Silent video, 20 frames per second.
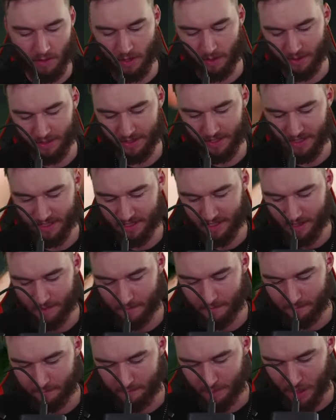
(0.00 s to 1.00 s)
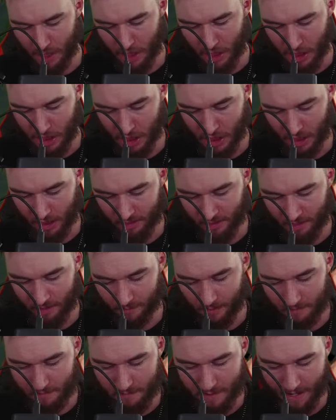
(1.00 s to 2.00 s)
I want to see something big.
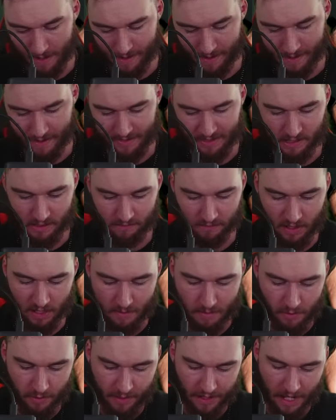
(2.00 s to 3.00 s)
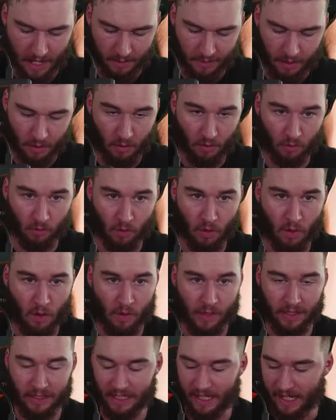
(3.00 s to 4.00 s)
Something massive. Come on now. We got
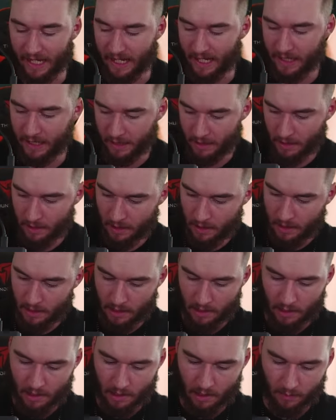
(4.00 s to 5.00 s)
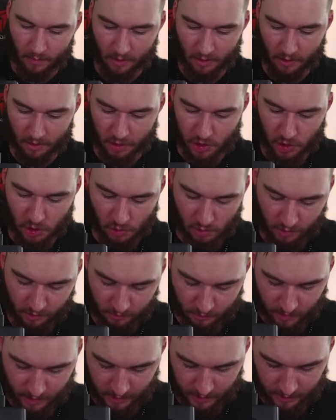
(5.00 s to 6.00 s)
Rory Laird. We got Jordan
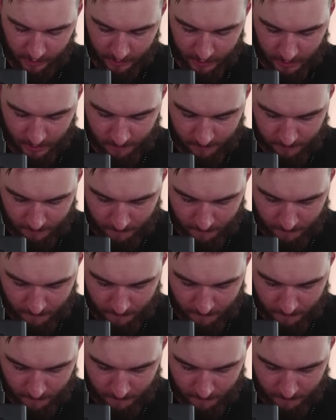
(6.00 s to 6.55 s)
Ridley.